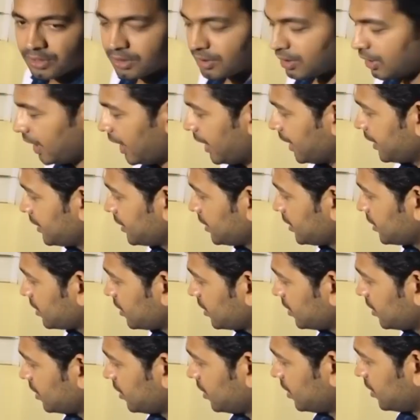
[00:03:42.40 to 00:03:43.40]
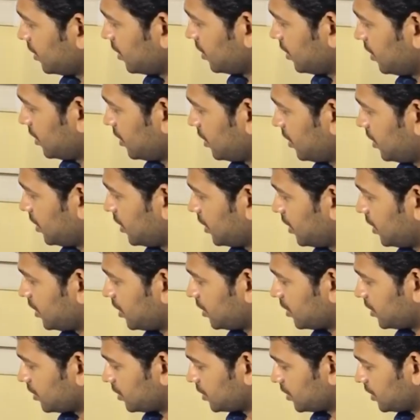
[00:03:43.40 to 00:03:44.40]
and
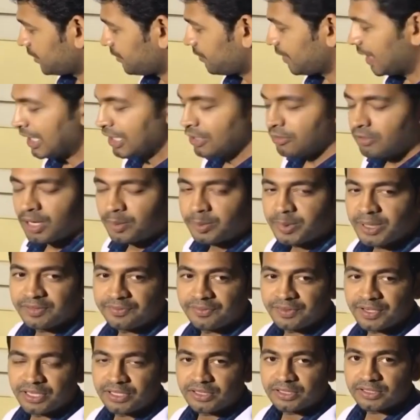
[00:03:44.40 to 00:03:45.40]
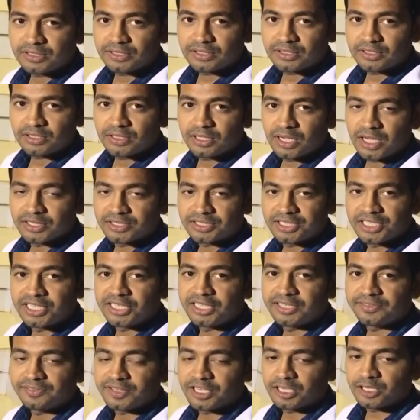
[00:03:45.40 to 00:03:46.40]
the value of three
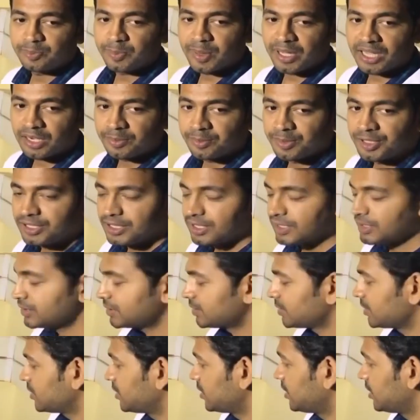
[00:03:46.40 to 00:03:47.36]
different parameters